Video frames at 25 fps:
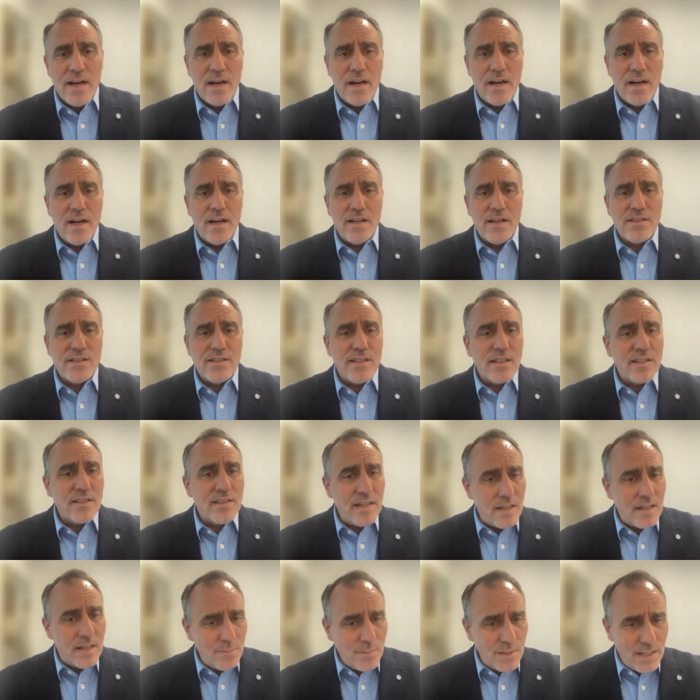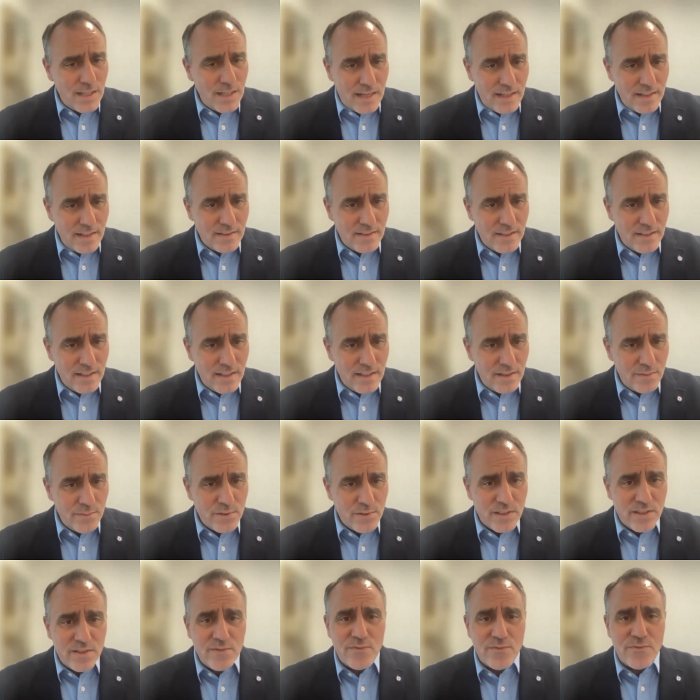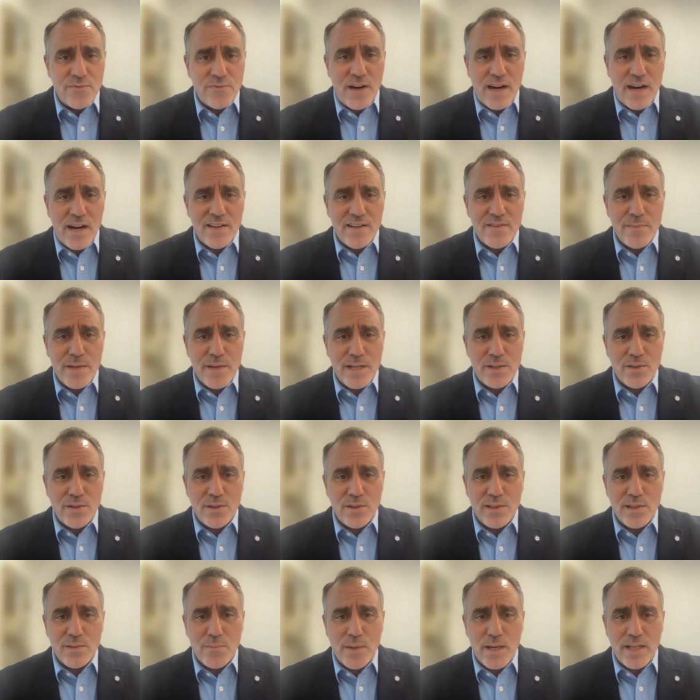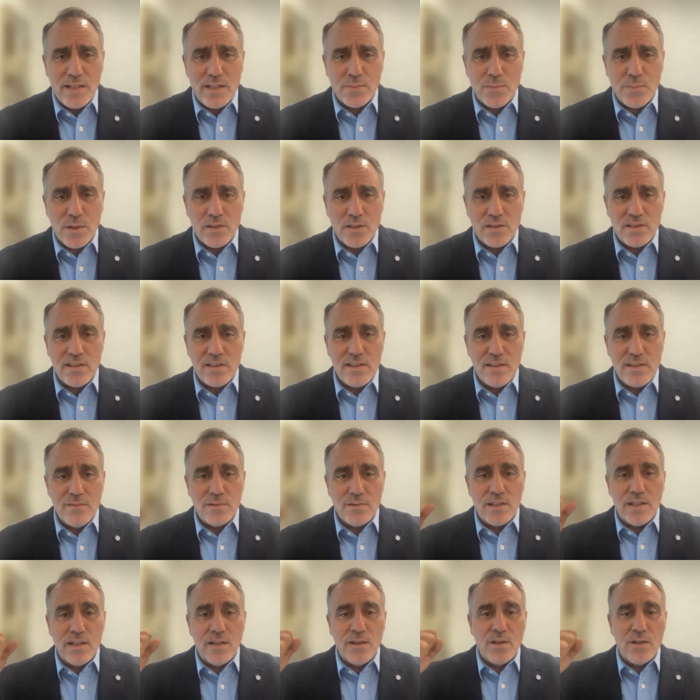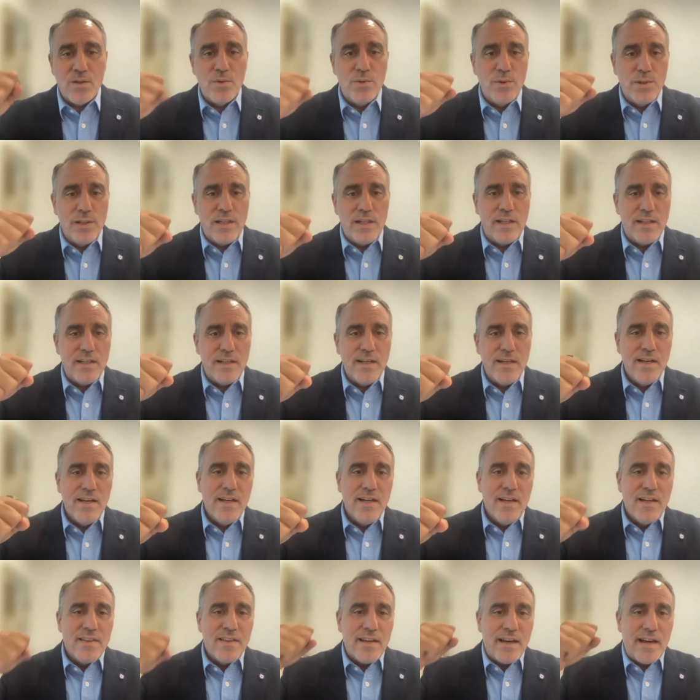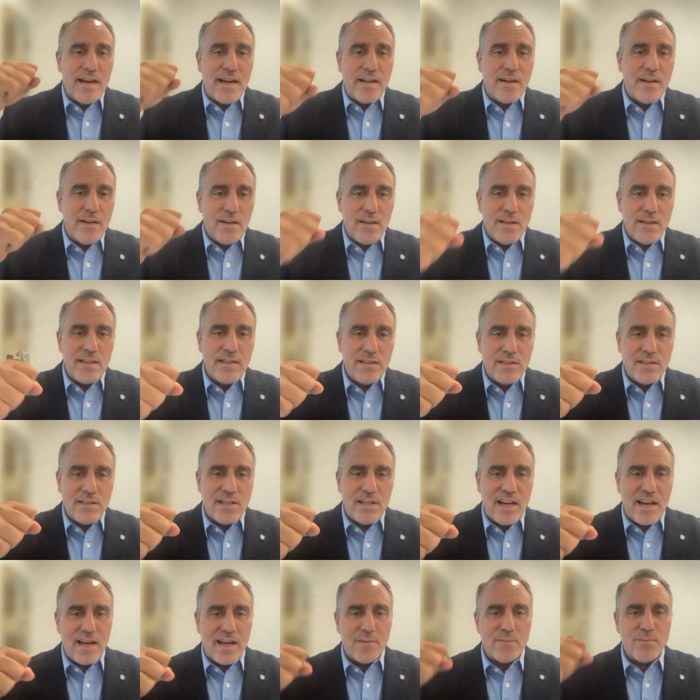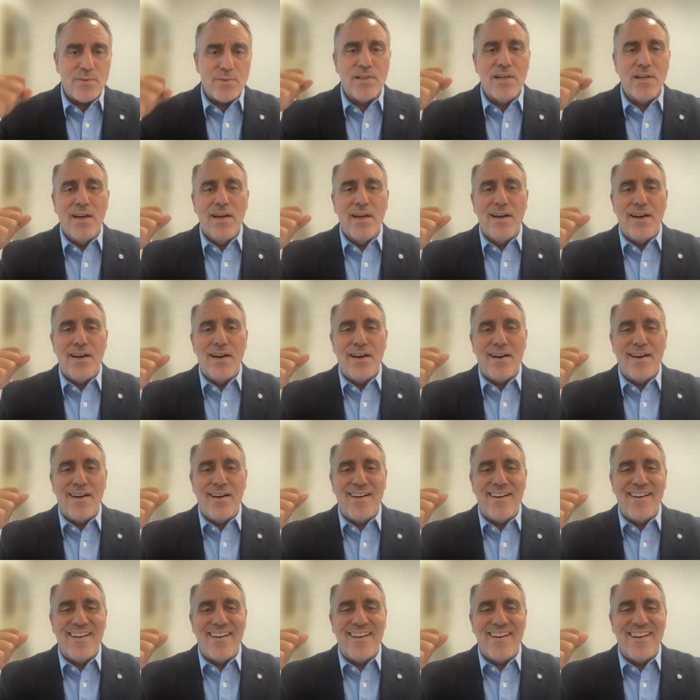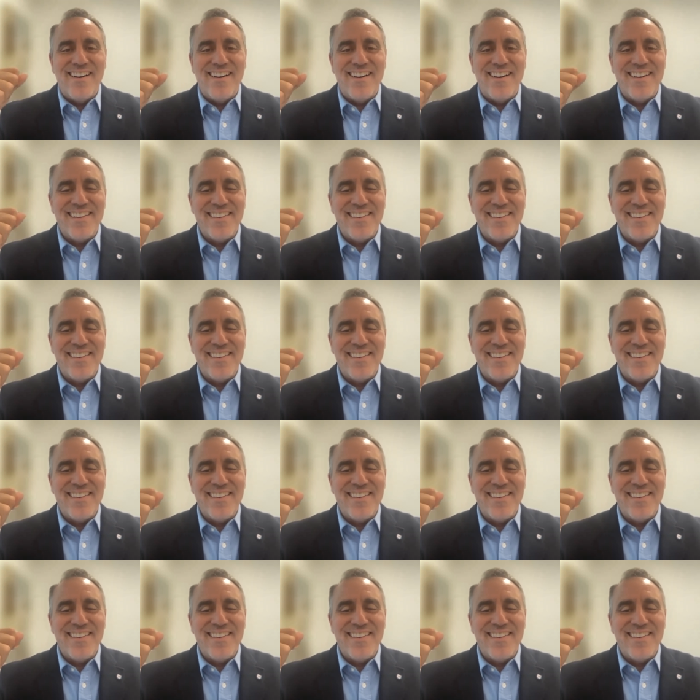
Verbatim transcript: uh, six NBA teams, and five Major League Baseball teams, including the NL East champs, uh,